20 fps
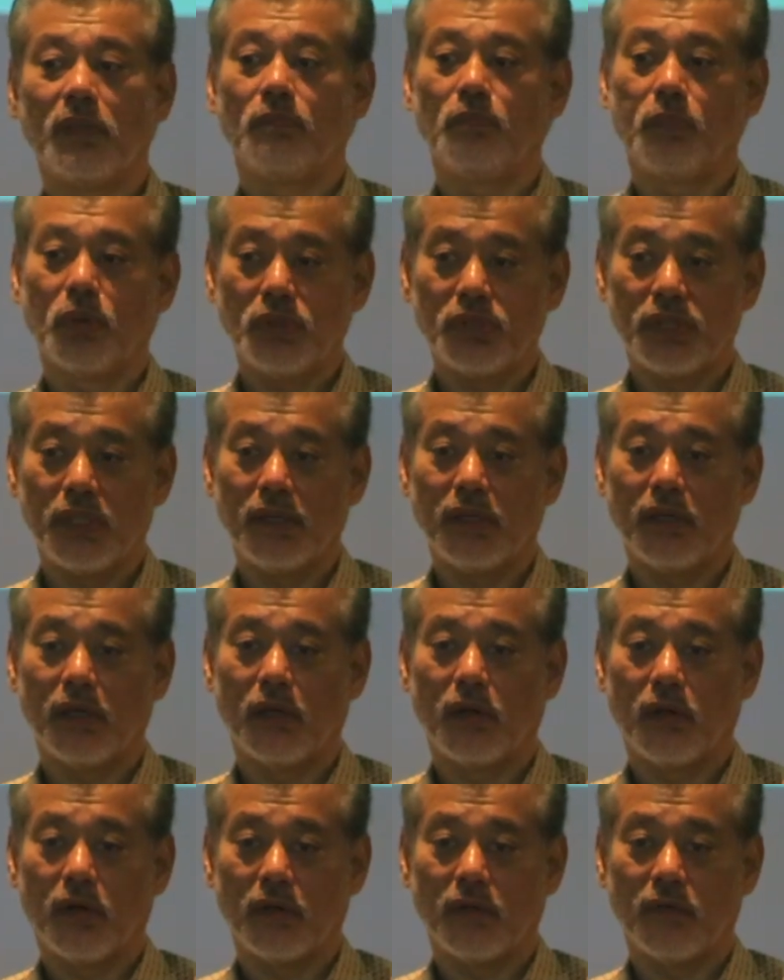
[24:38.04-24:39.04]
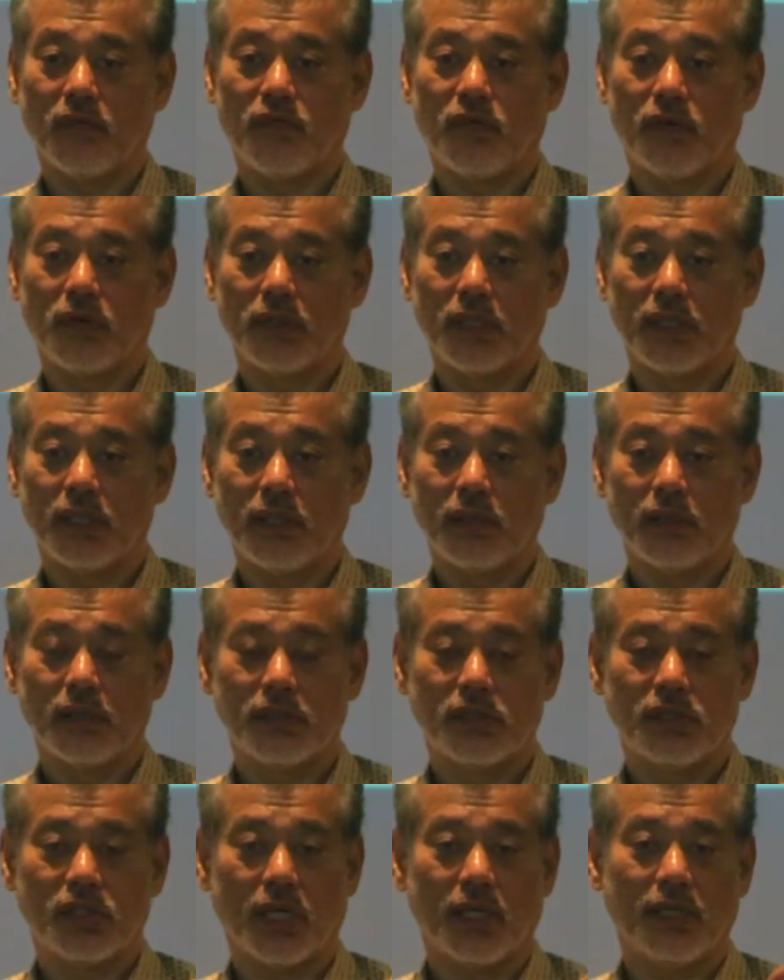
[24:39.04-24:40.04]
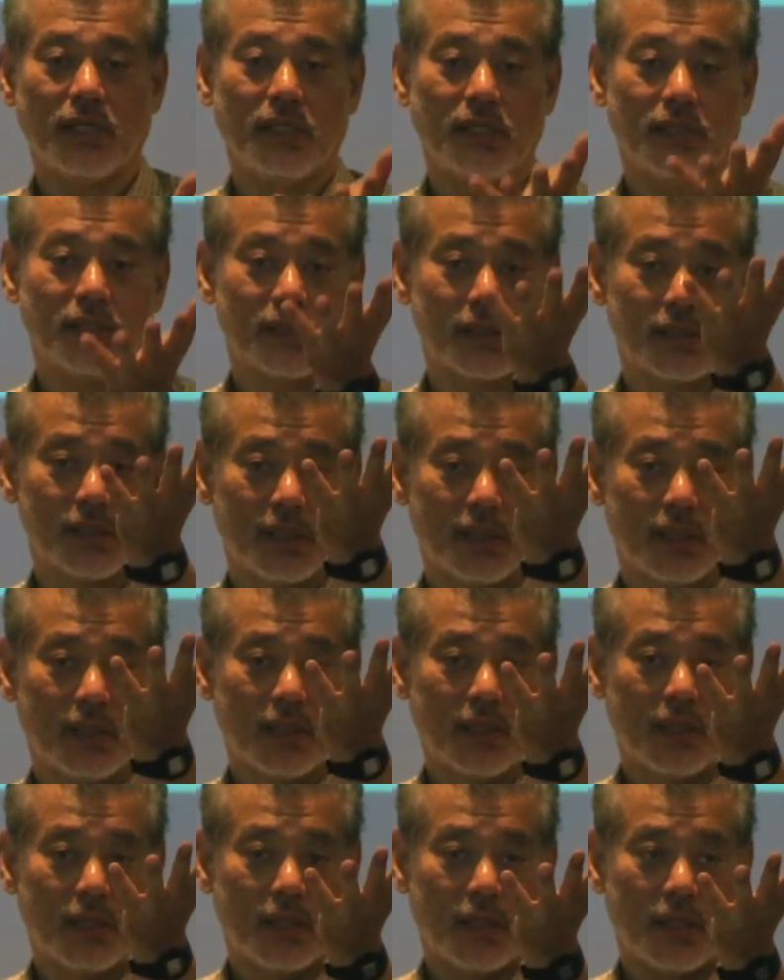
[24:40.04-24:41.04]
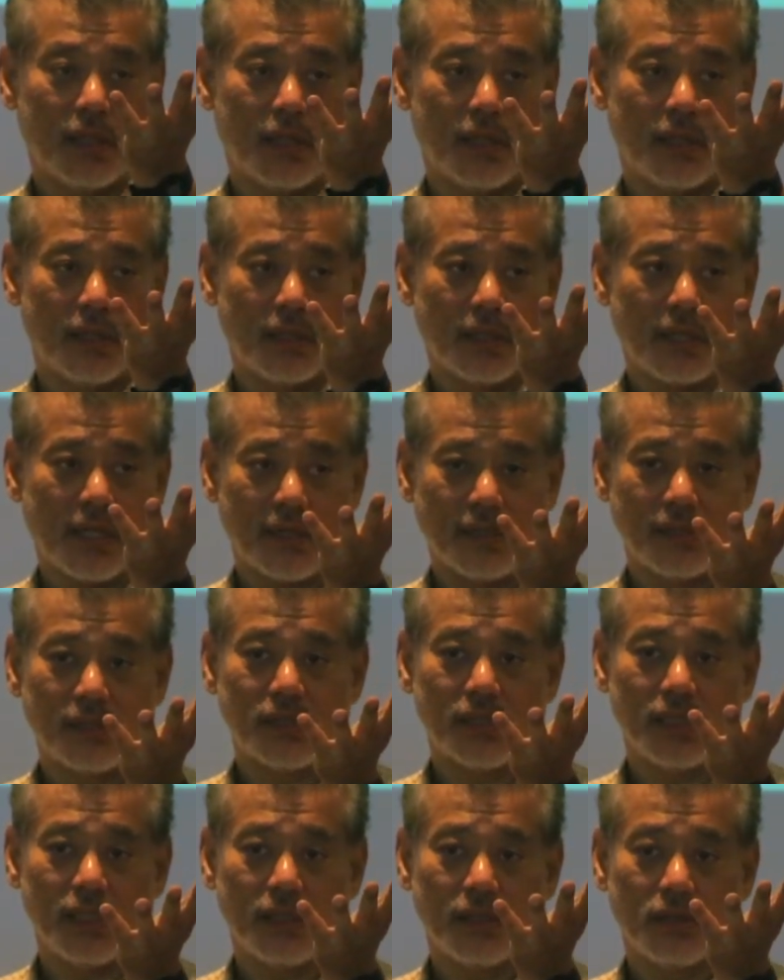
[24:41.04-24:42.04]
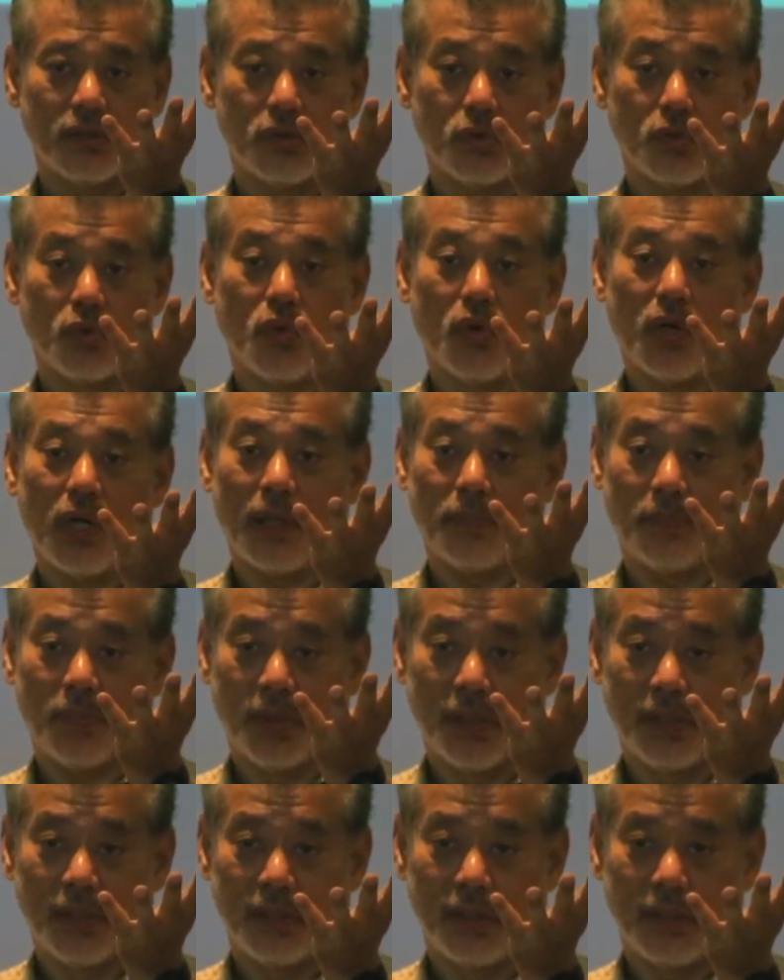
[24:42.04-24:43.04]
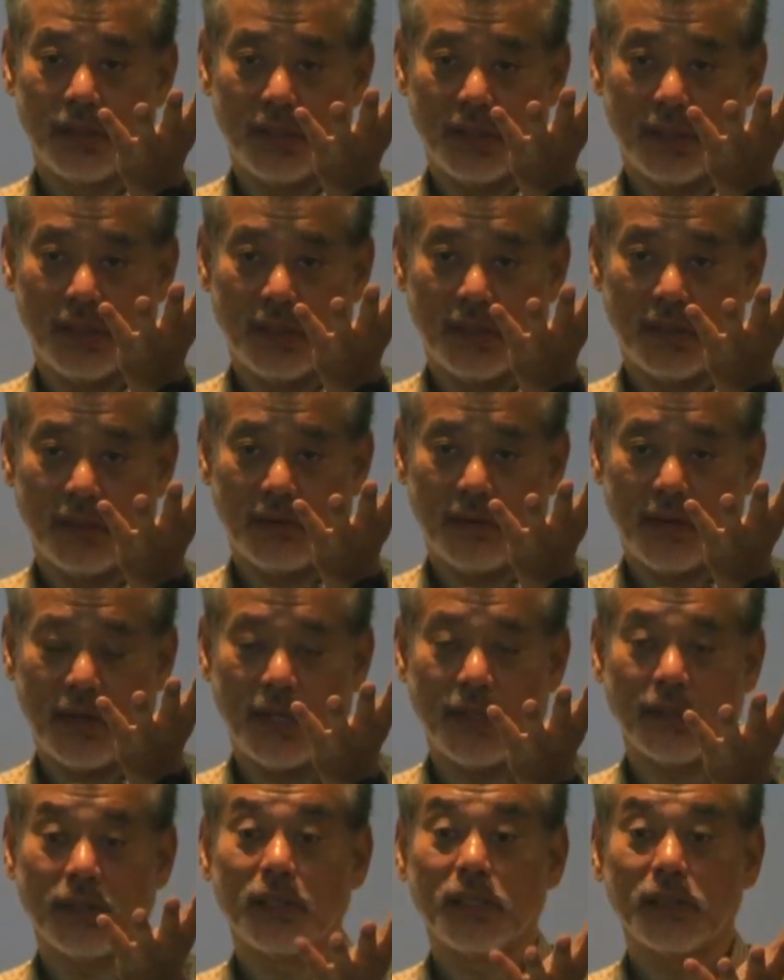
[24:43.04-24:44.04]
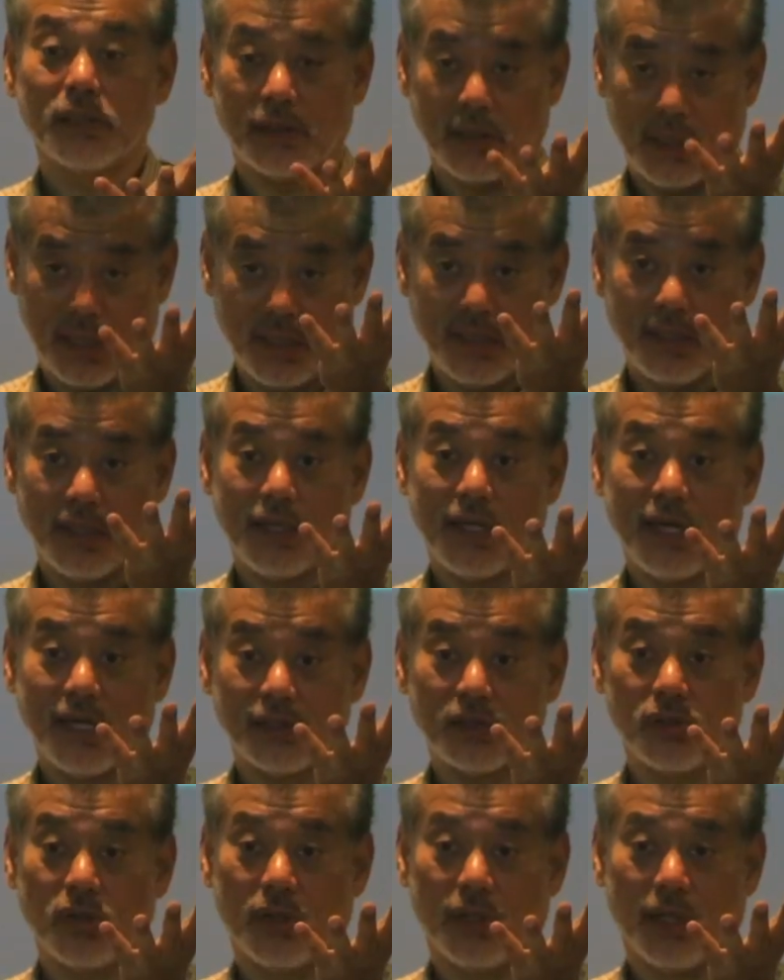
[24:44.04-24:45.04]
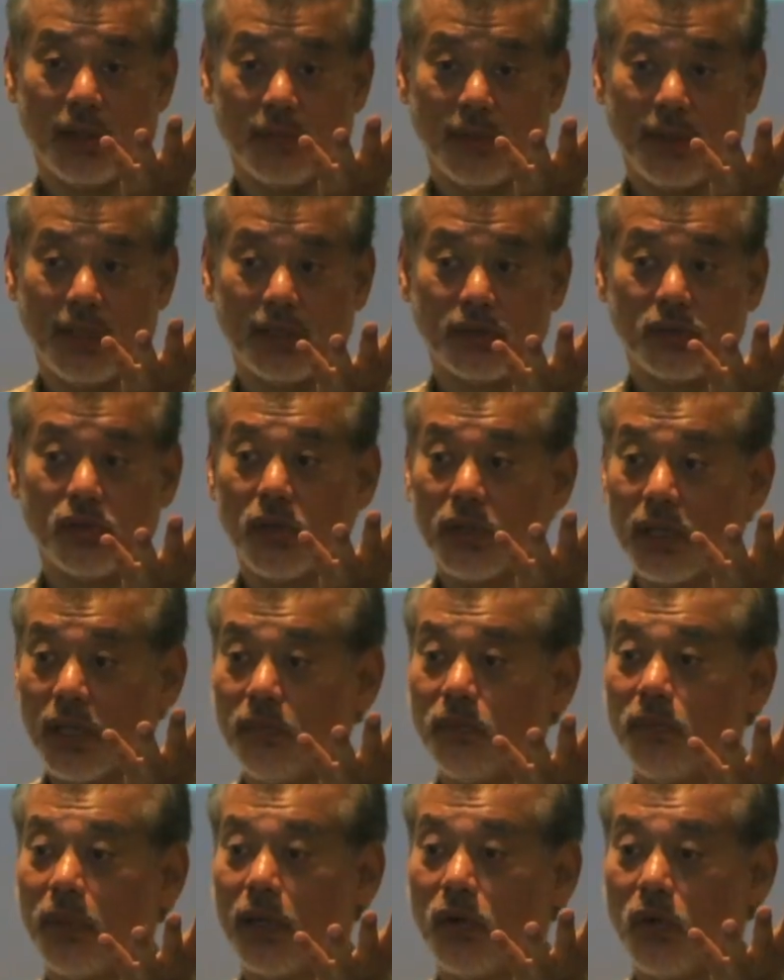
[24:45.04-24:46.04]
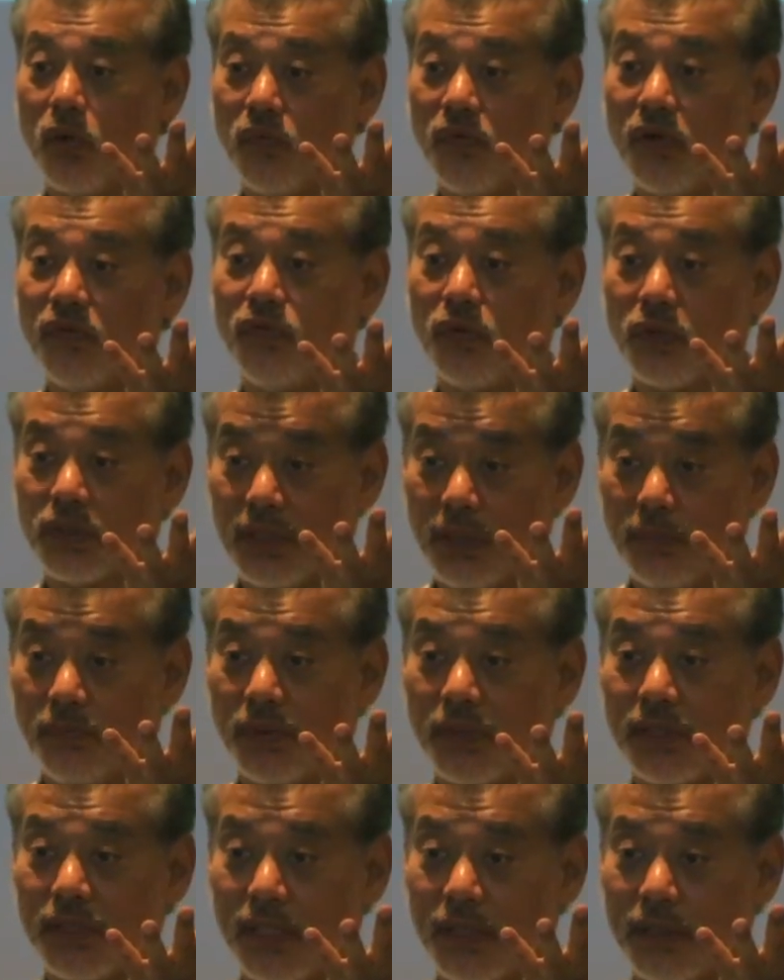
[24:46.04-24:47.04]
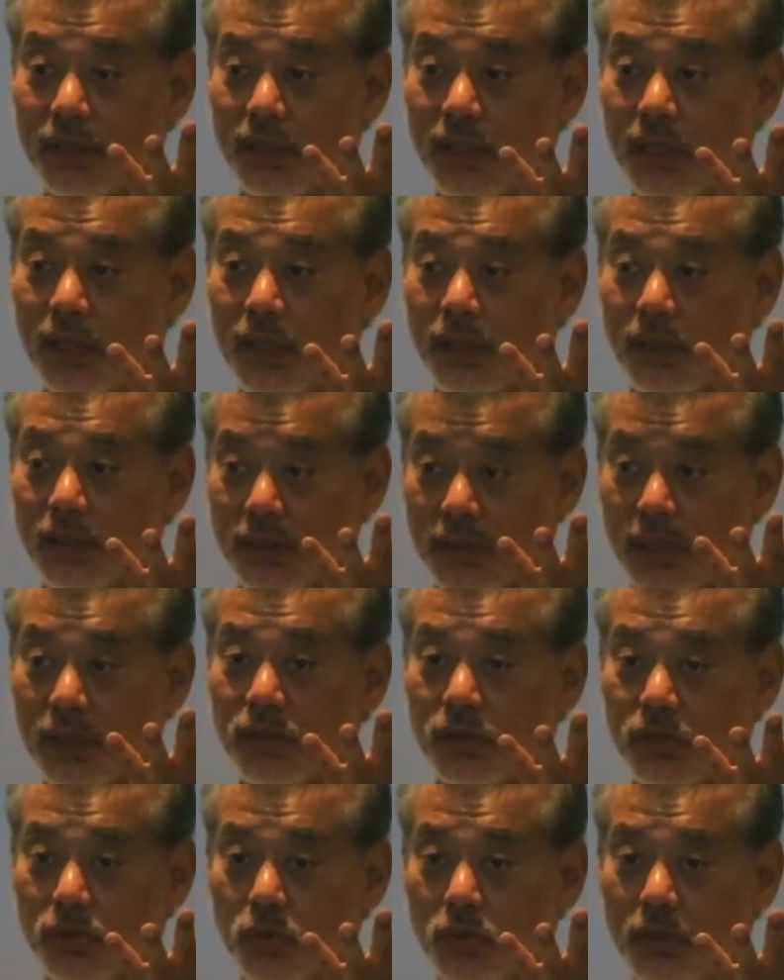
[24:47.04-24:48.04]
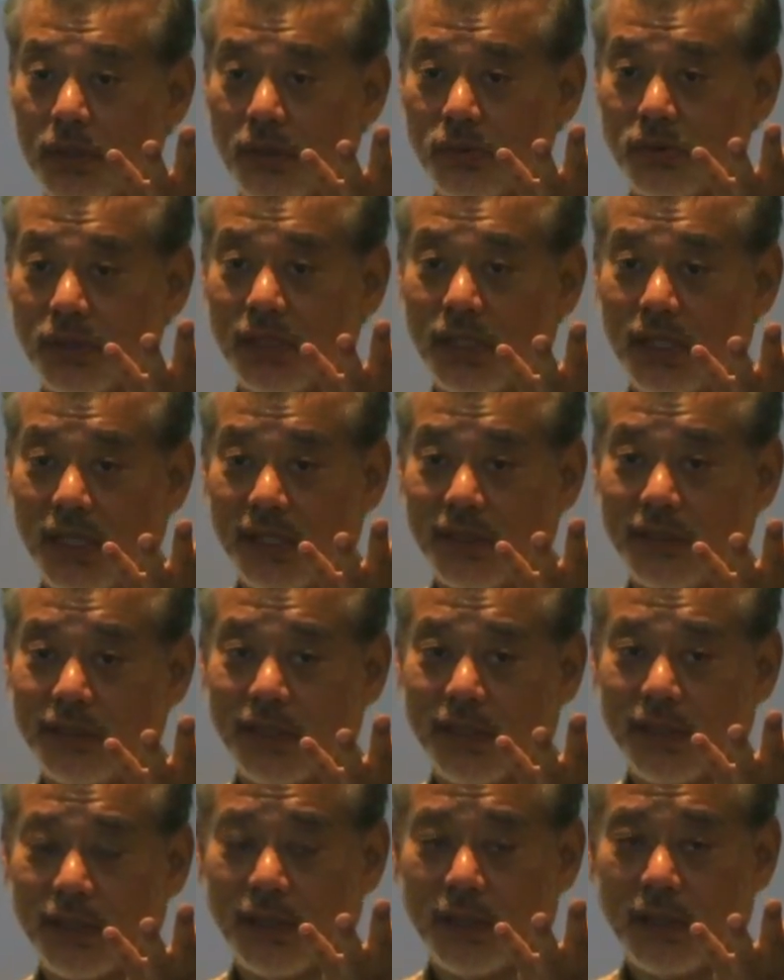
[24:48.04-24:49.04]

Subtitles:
been pushing a lot for the Chinese currency to go up. And it has gone up. It has gone up by over 40% since 2008.